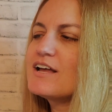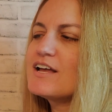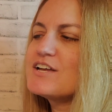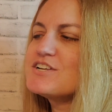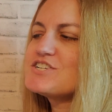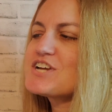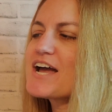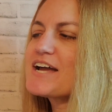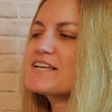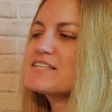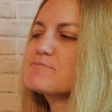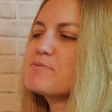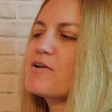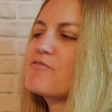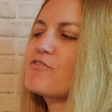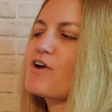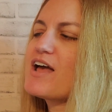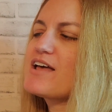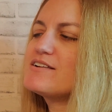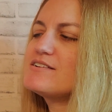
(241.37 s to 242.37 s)
Jack is my
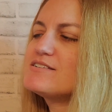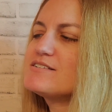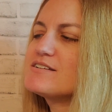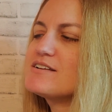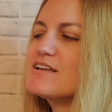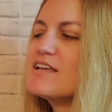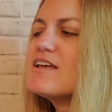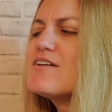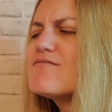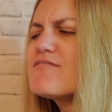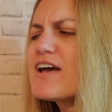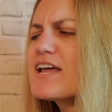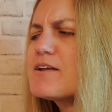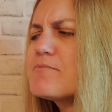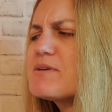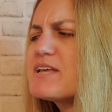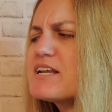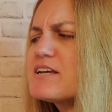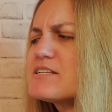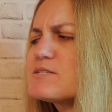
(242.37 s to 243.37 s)
friend. He invited
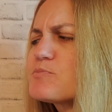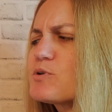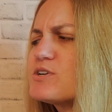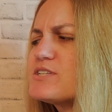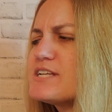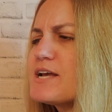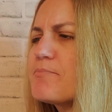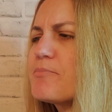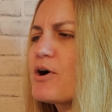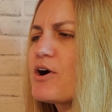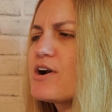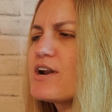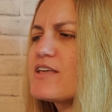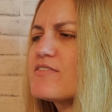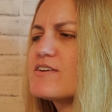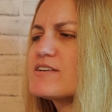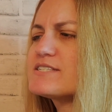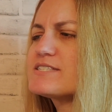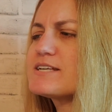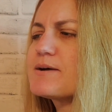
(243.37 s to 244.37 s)
me to his birthday party
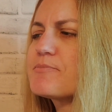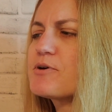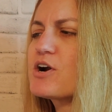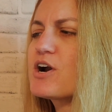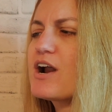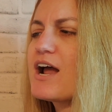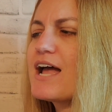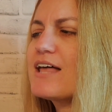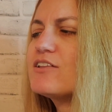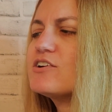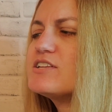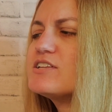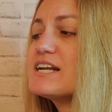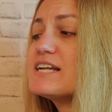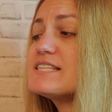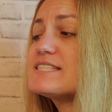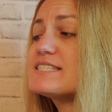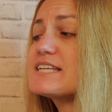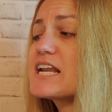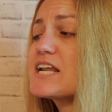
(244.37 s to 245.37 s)
this summer. I learned that
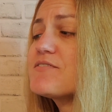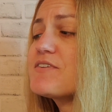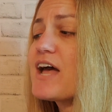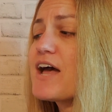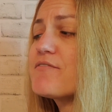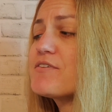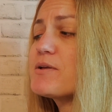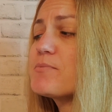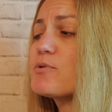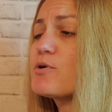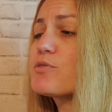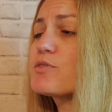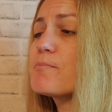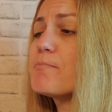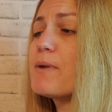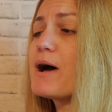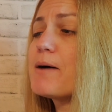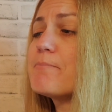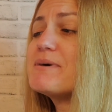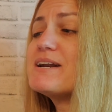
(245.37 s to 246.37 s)
instead of having both a
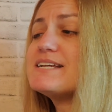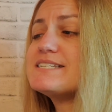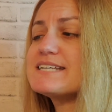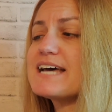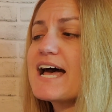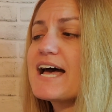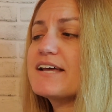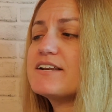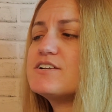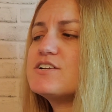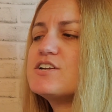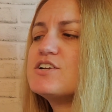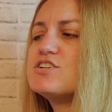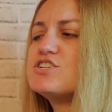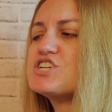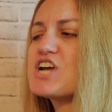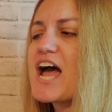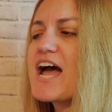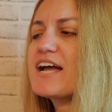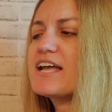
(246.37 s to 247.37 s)
mom and a dad,
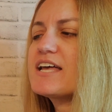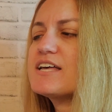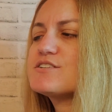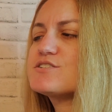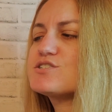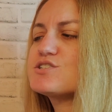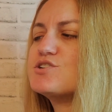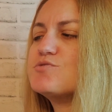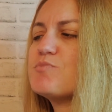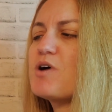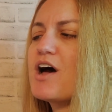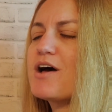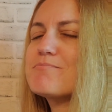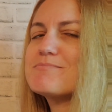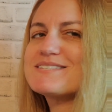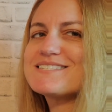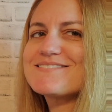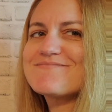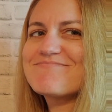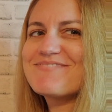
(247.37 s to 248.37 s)
Jack has 2
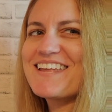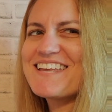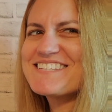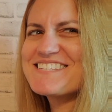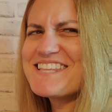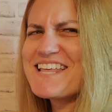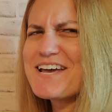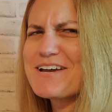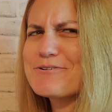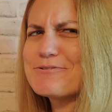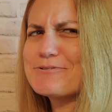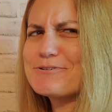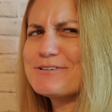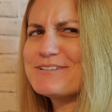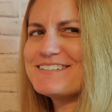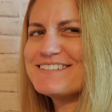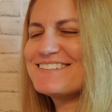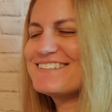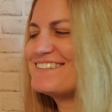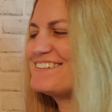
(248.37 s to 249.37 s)
moms. Isn't that cool?